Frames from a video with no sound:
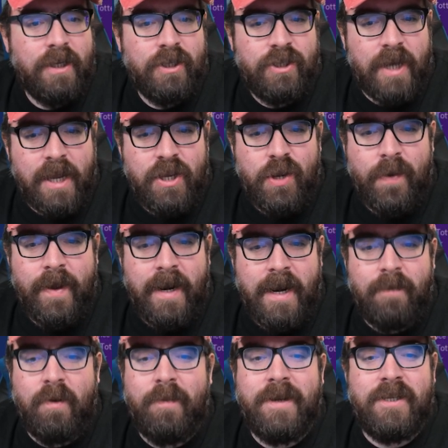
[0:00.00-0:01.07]

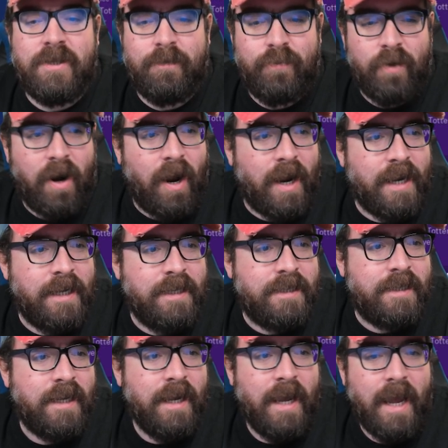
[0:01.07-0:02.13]
genuinely will be
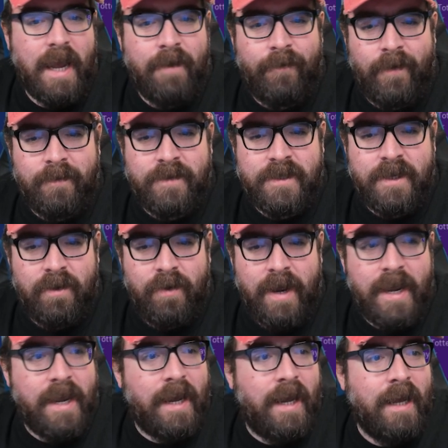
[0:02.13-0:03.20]
surprised if I'm still
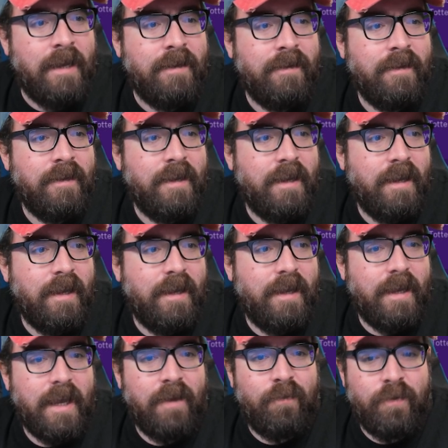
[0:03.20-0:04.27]
here
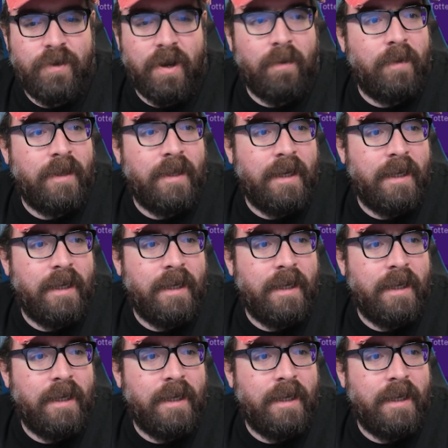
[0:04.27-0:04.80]
if we don't win the